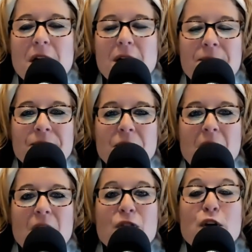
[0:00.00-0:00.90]
They're
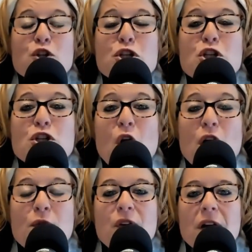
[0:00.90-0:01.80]
starving for
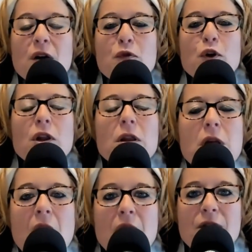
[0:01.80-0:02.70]
love and
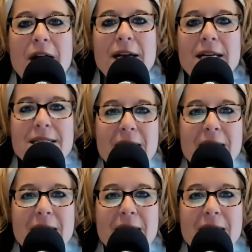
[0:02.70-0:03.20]
acceptance.